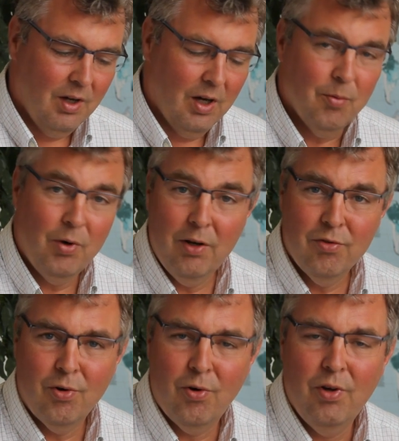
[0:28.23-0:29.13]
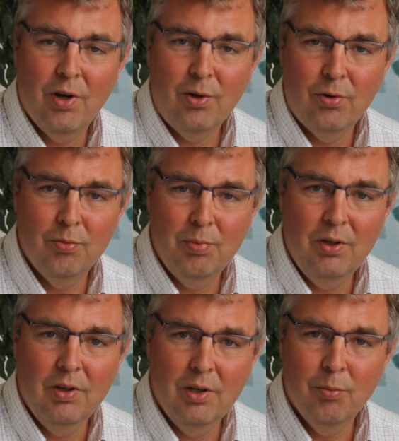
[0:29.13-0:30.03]
I'm really sorry I couldn't
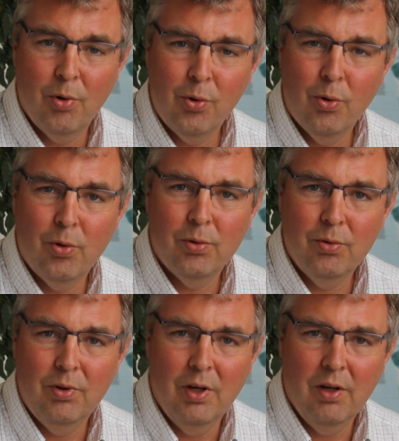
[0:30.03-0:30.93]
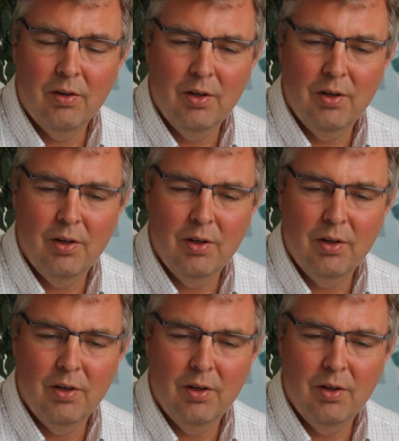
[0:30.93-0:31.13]
be in Morogoro today.